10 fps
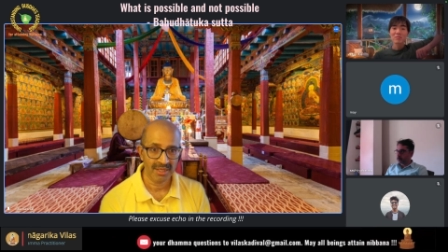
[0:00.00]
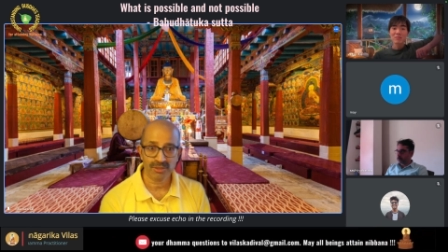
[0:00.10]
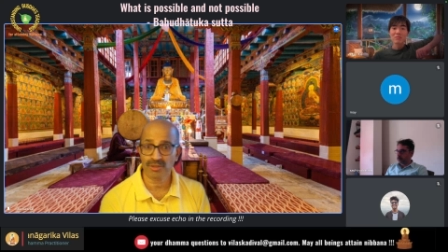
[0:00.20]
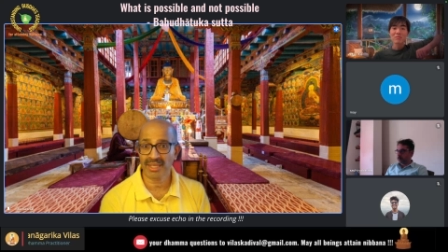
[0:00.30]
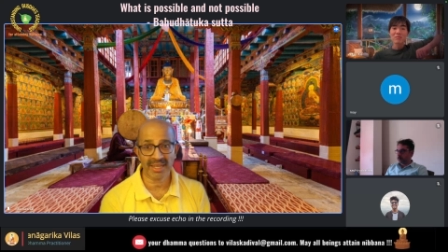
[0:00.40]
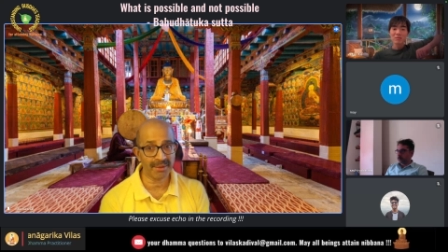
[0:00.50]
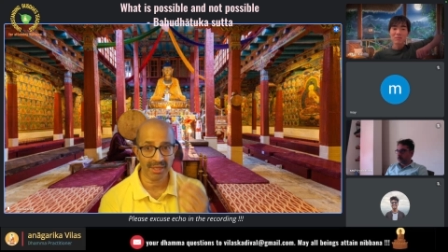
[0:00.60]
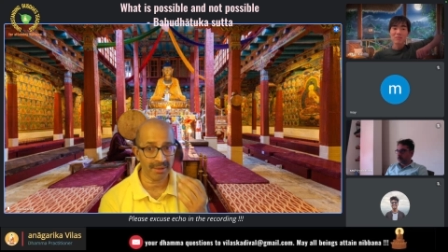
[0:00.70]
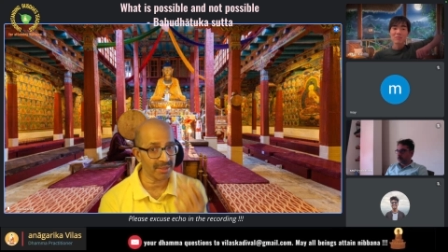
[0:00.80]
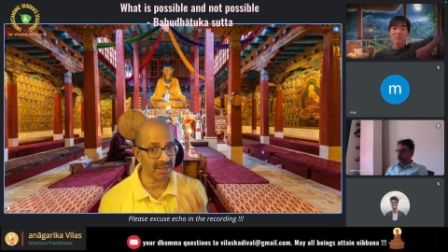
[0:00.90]
So they can
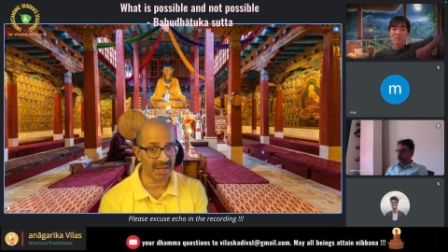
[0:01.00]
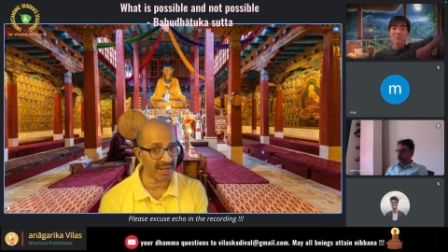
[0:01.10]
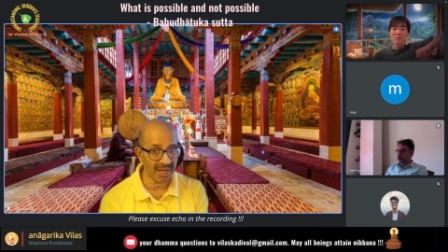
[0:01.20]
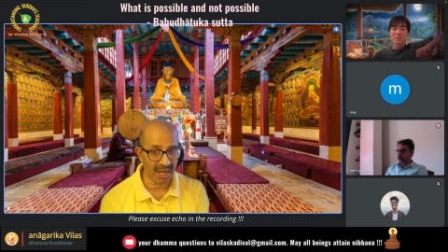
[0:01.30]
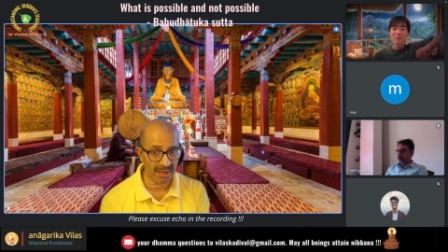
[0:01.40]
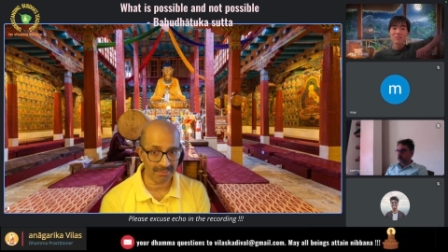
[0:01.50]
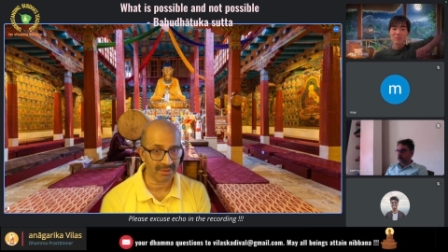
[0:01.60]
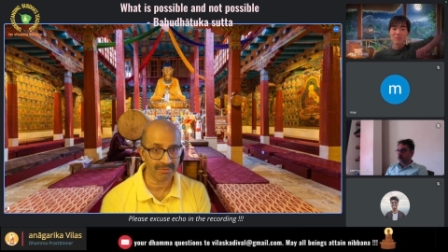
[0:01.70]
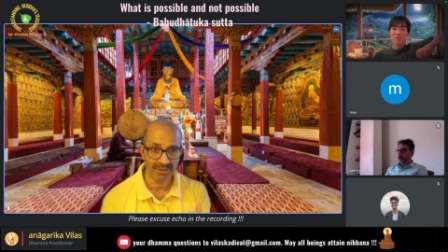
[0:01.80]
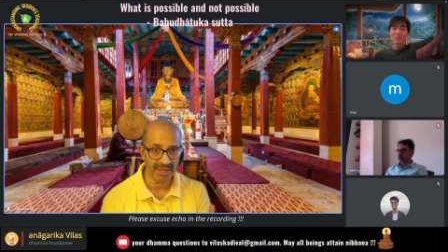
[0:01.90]
become an Anagami.
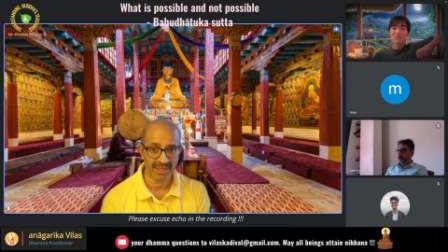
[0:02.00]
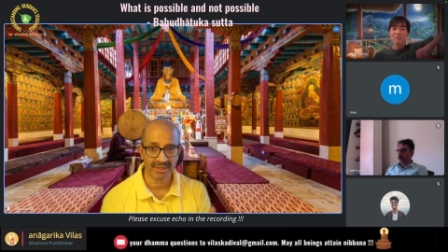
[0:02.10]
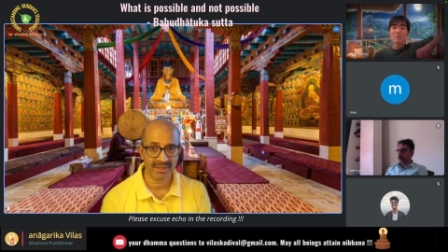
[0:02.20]
Fine.